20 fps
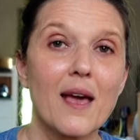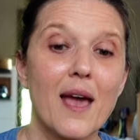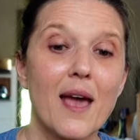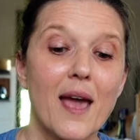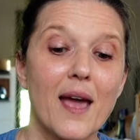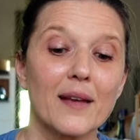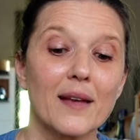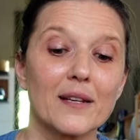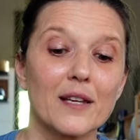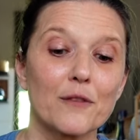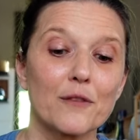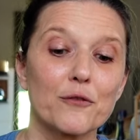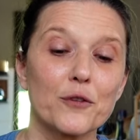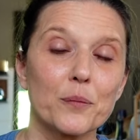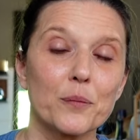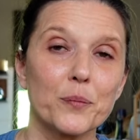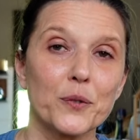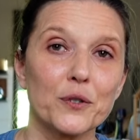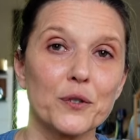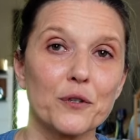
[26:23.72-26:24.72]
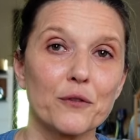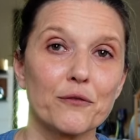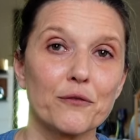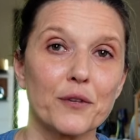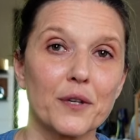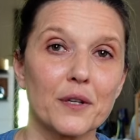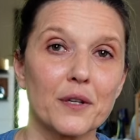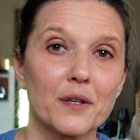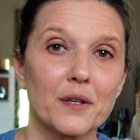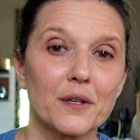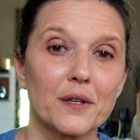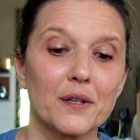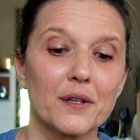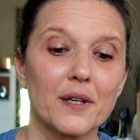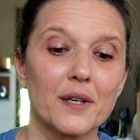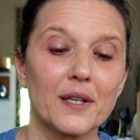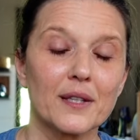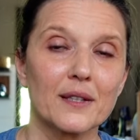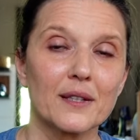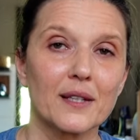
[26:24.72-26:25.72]
And if you put your
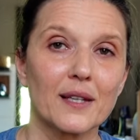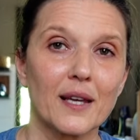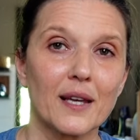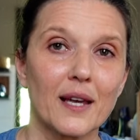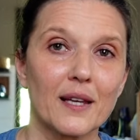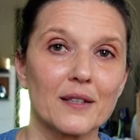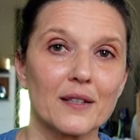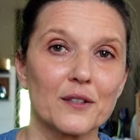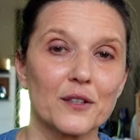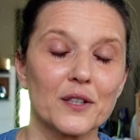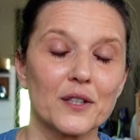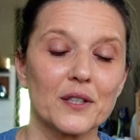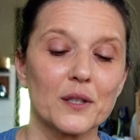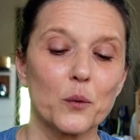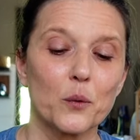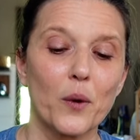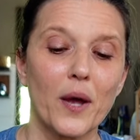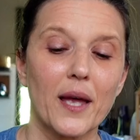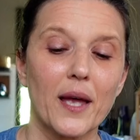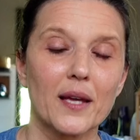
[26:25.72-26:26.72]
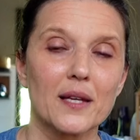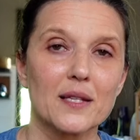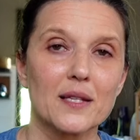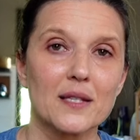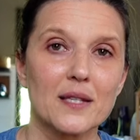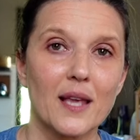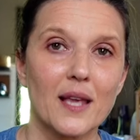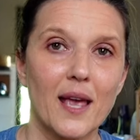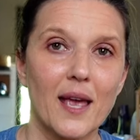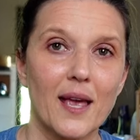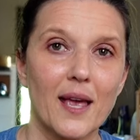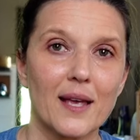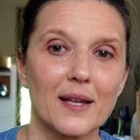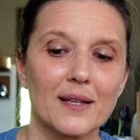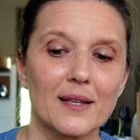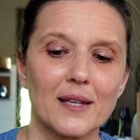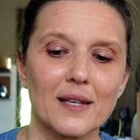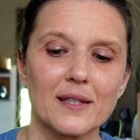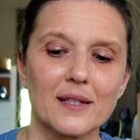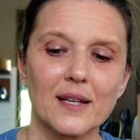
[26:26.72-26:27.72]
finger in the candle, in the wax,
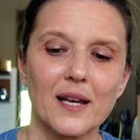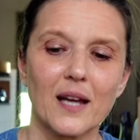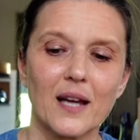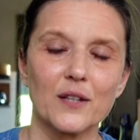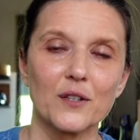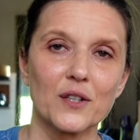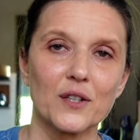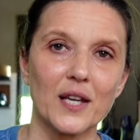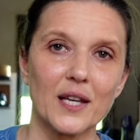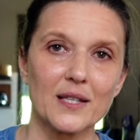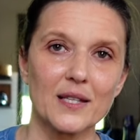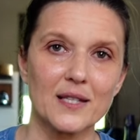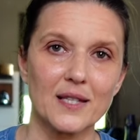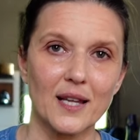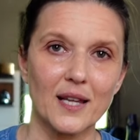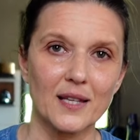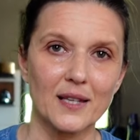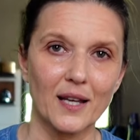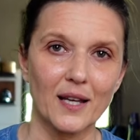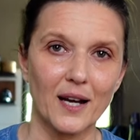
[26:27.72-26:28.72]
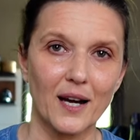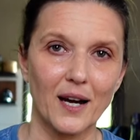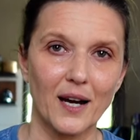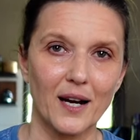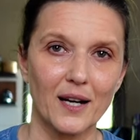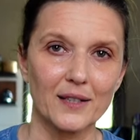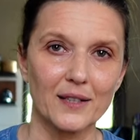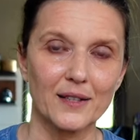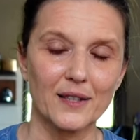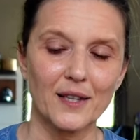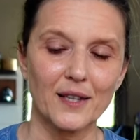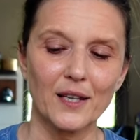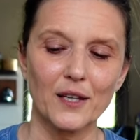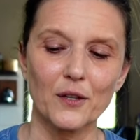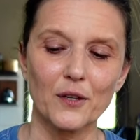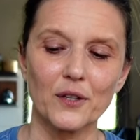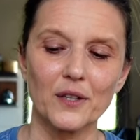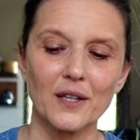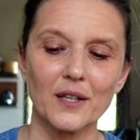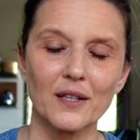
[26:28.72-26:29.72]
and it kind of gets that hard
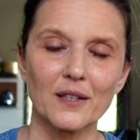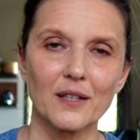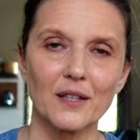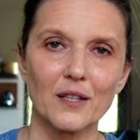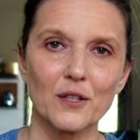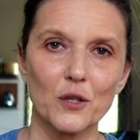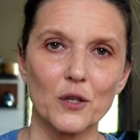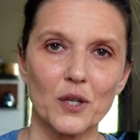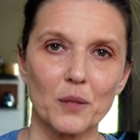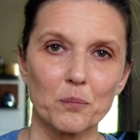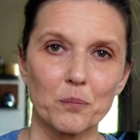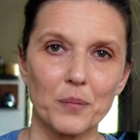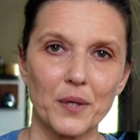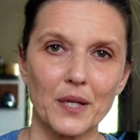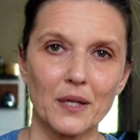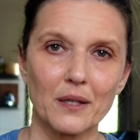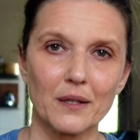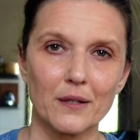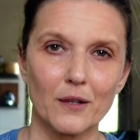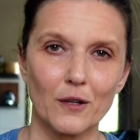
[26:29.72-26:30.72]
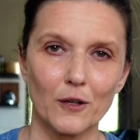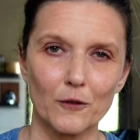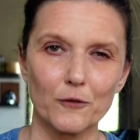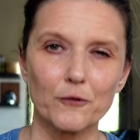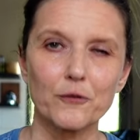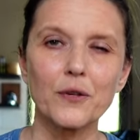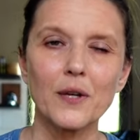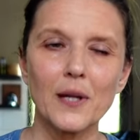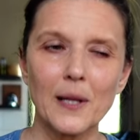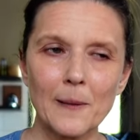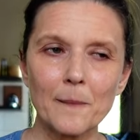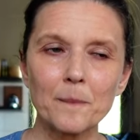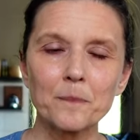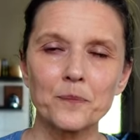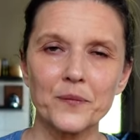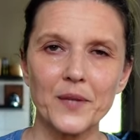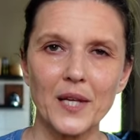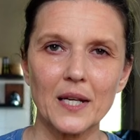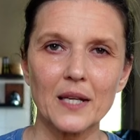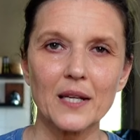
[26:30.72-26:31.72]
thing on it, and you can peel it off,
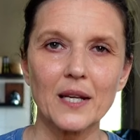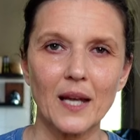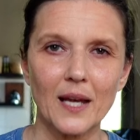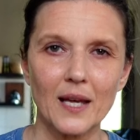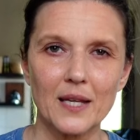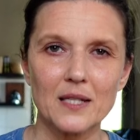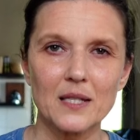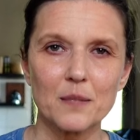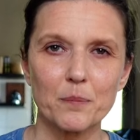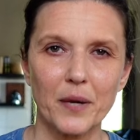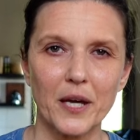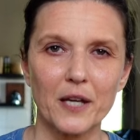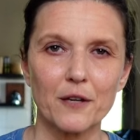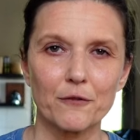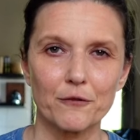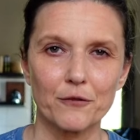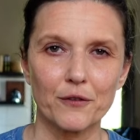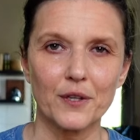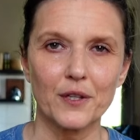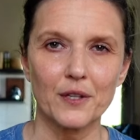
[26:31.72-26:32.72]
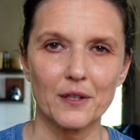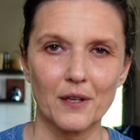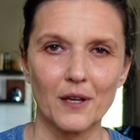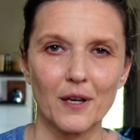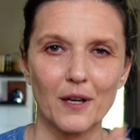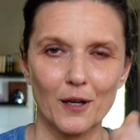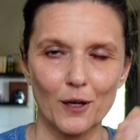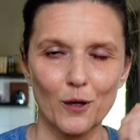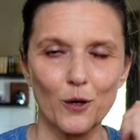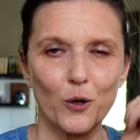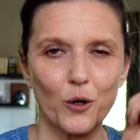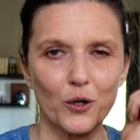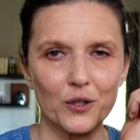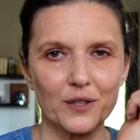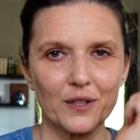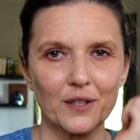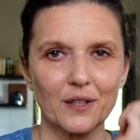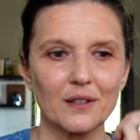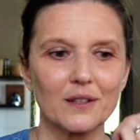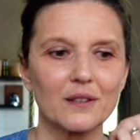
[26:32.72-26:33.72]
then it has paraffin
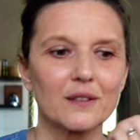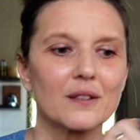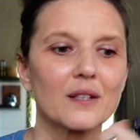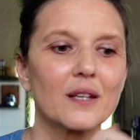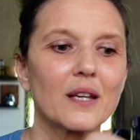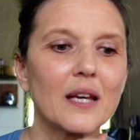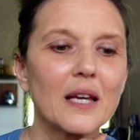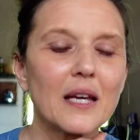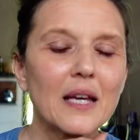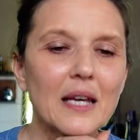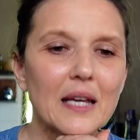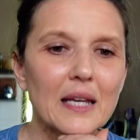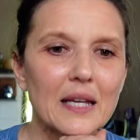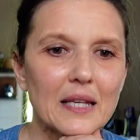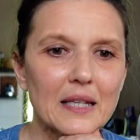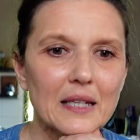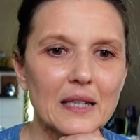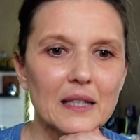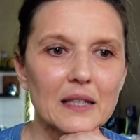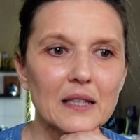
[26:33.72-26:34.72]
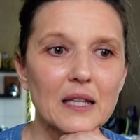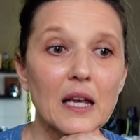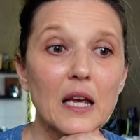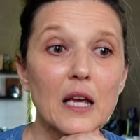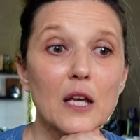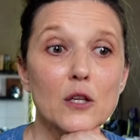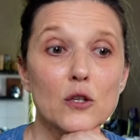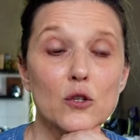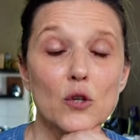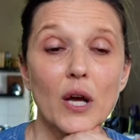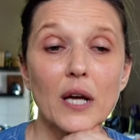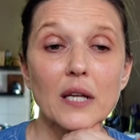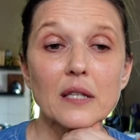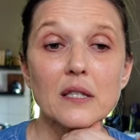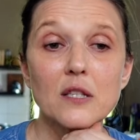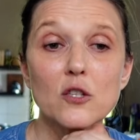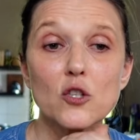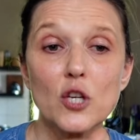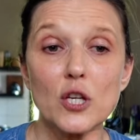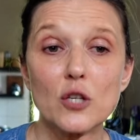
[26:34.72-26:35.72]
content in it. So I
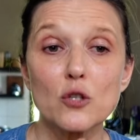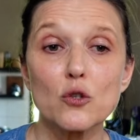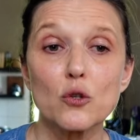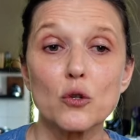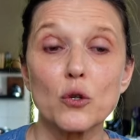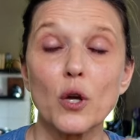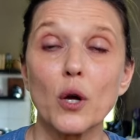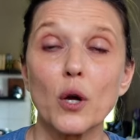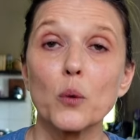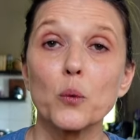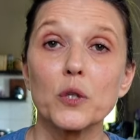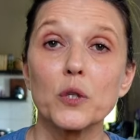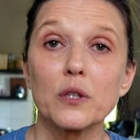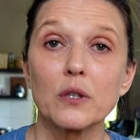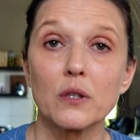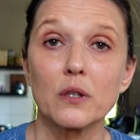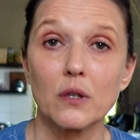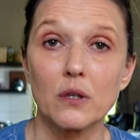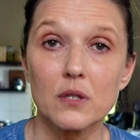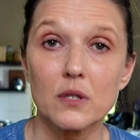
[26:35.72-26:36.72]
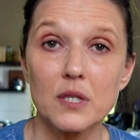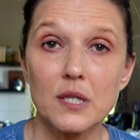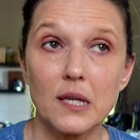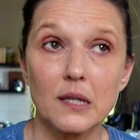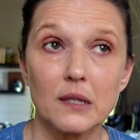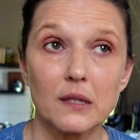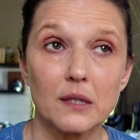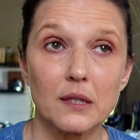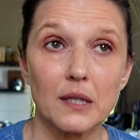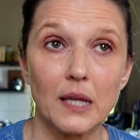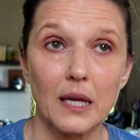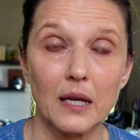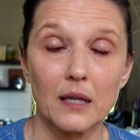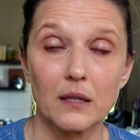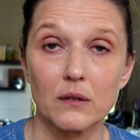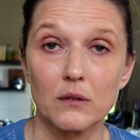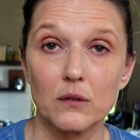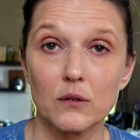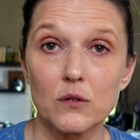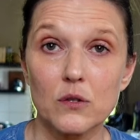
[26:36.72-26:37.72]
suggest to go with the non-scented
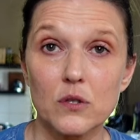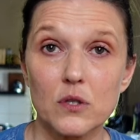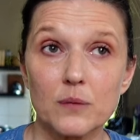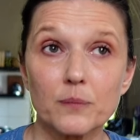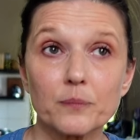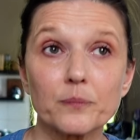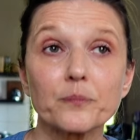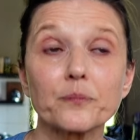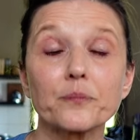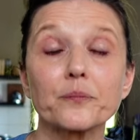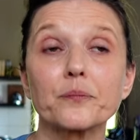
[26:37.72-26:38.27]
candles